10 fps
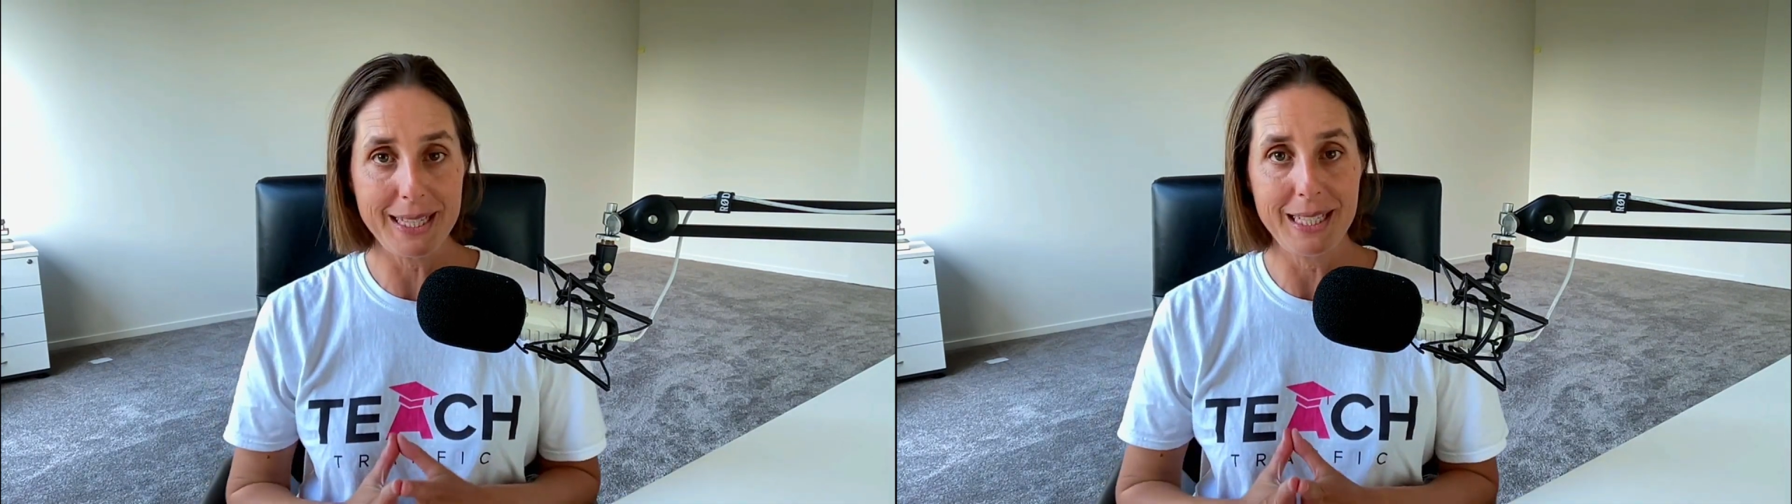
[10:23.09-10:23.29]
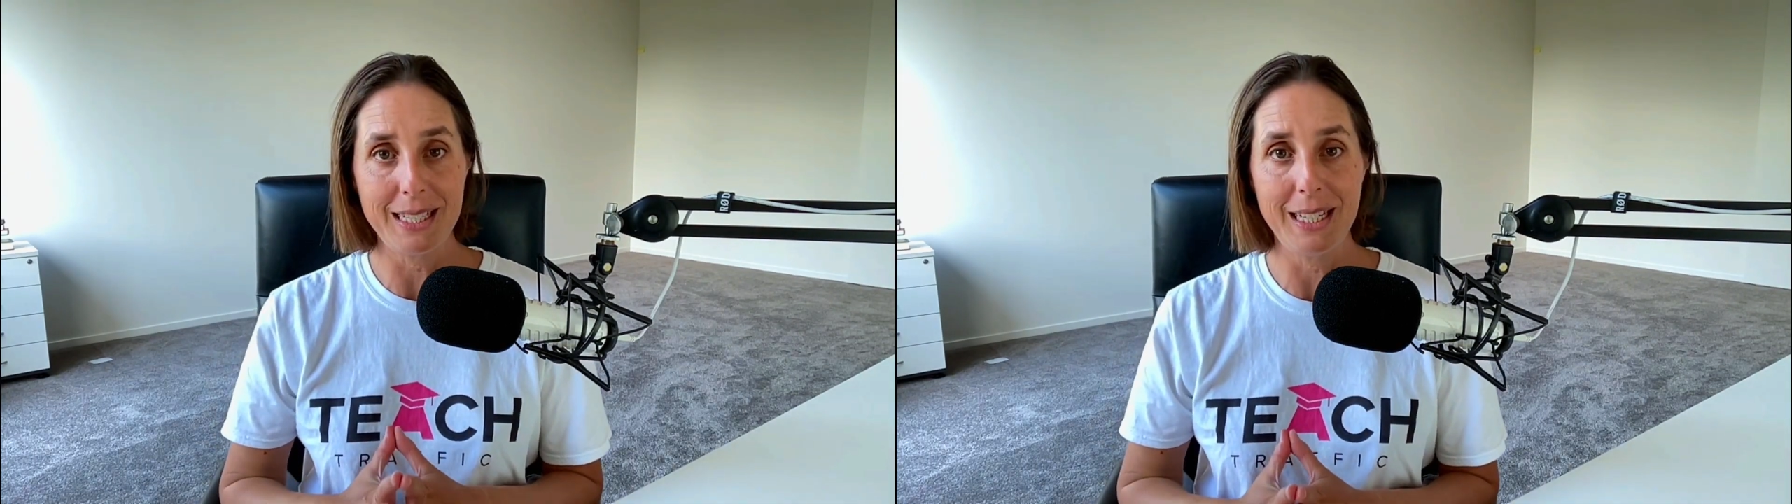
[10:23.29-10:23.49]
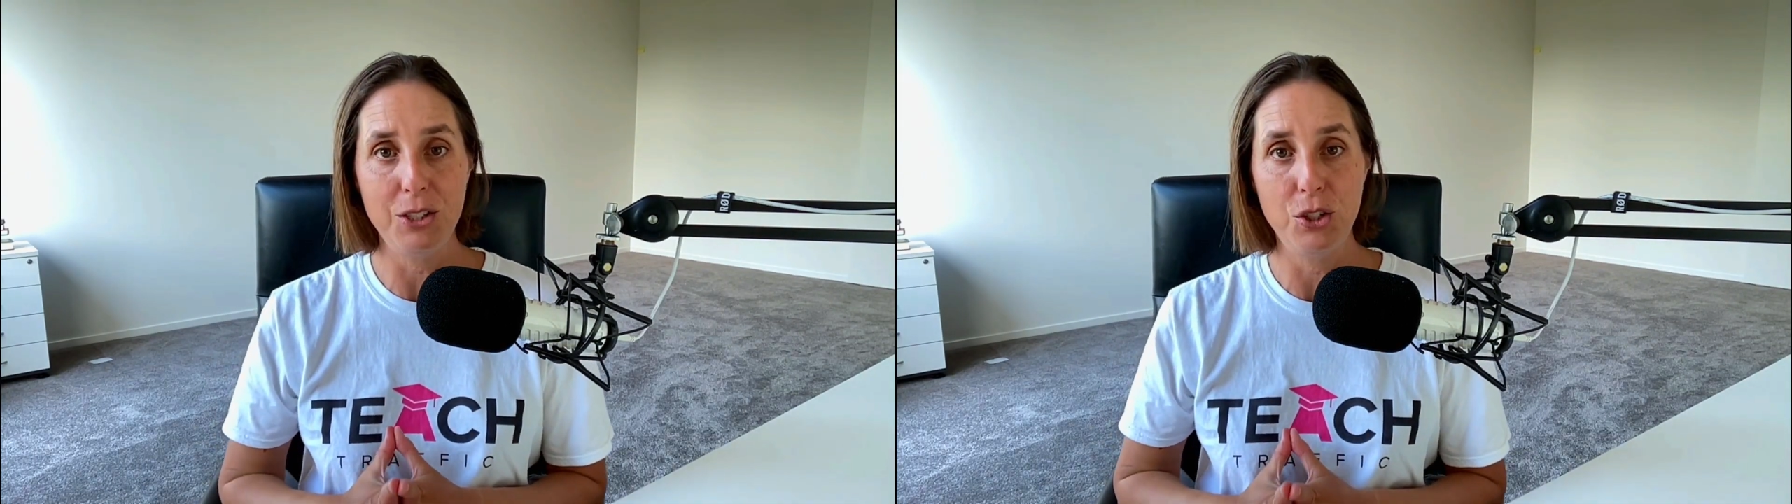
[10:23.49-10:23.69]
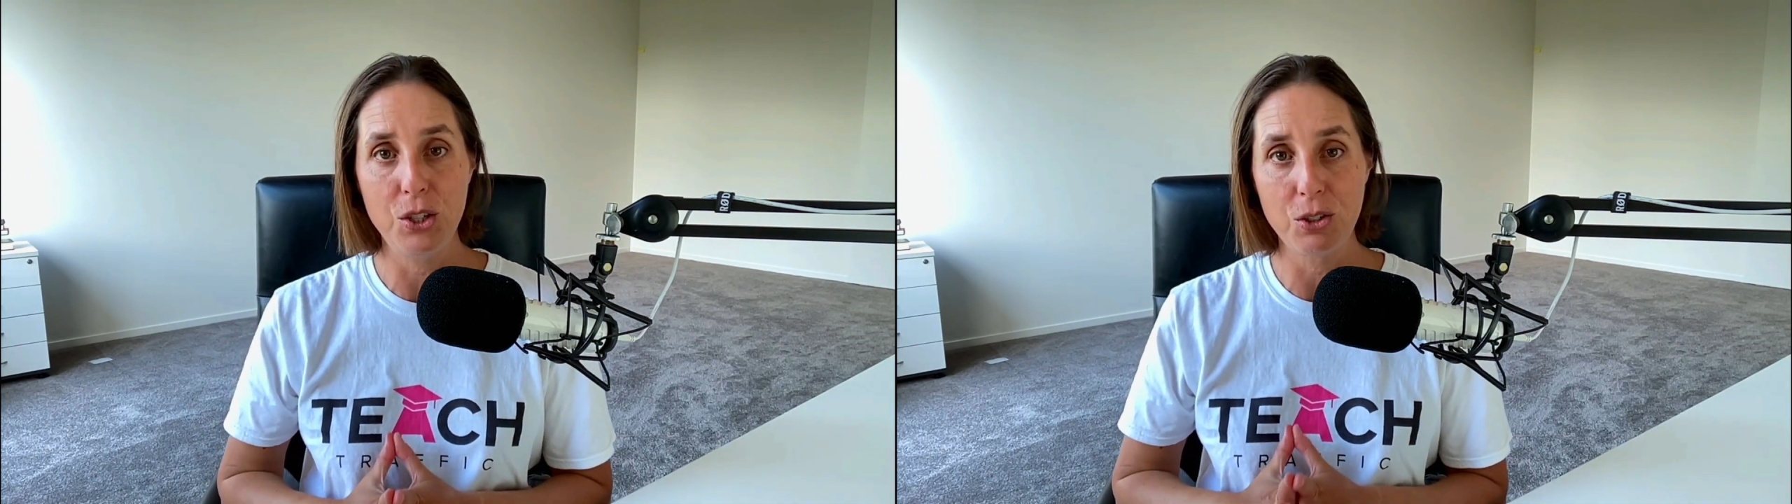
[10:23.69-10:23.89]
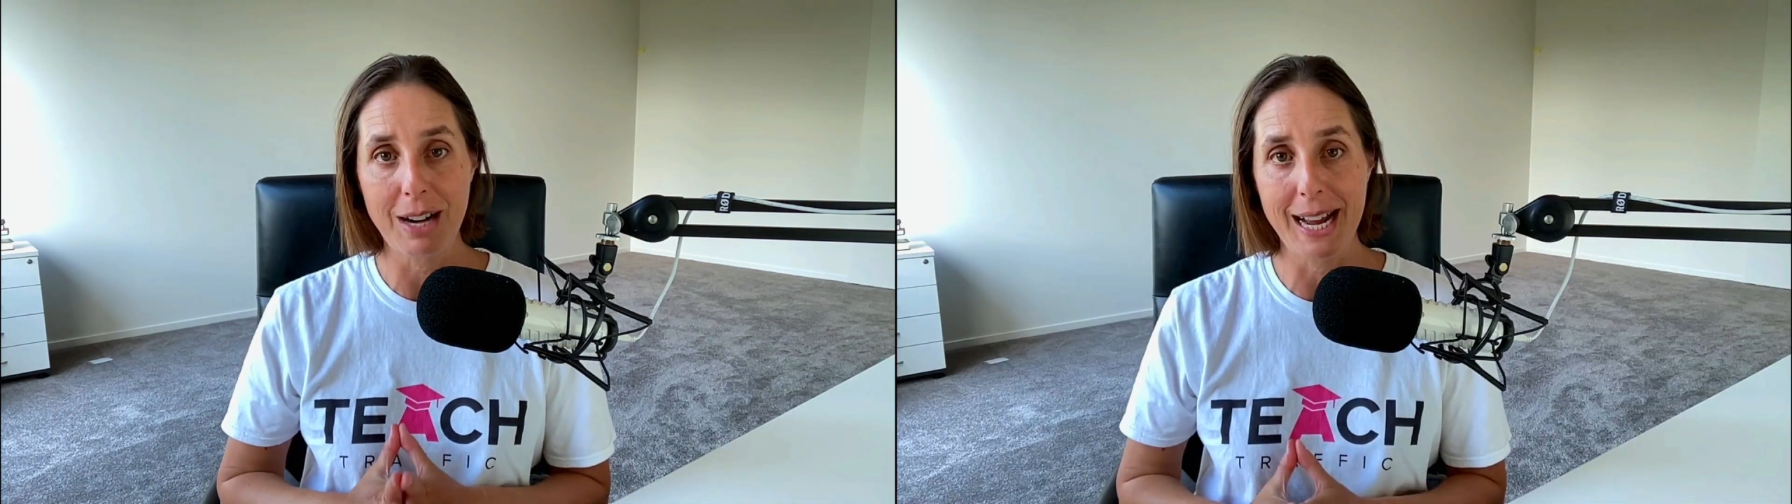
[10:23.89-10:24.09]
this into
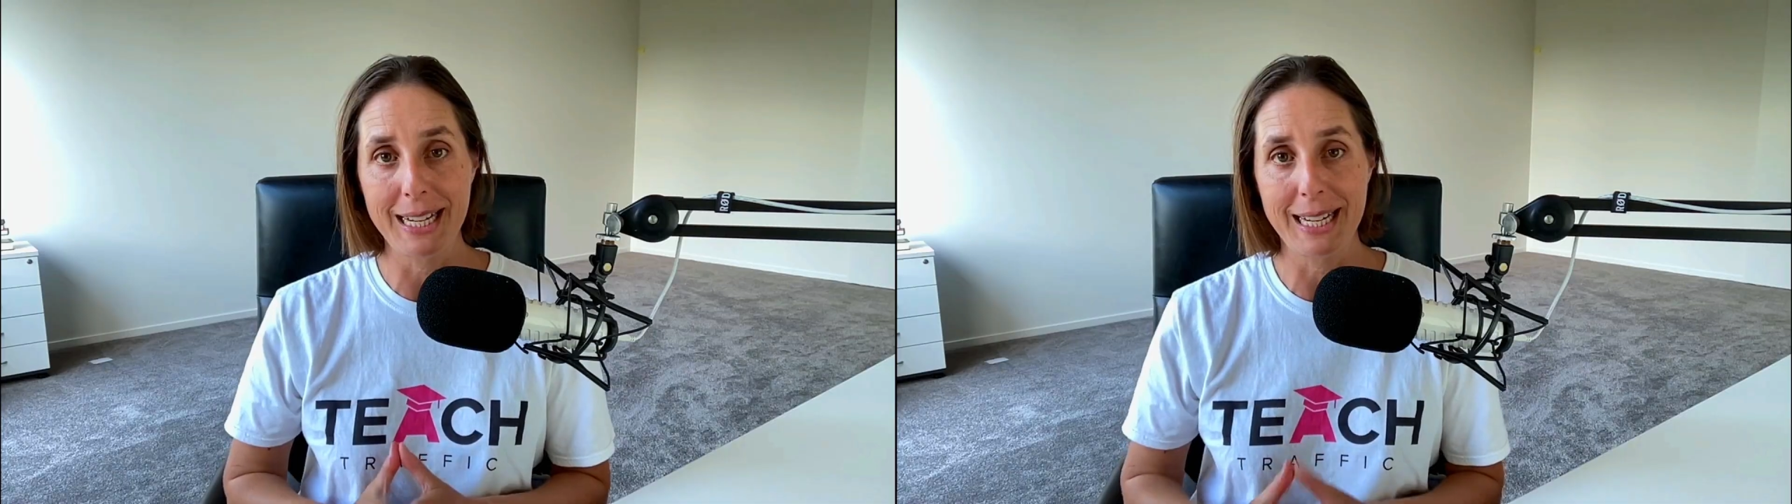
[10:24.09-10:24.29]
your ad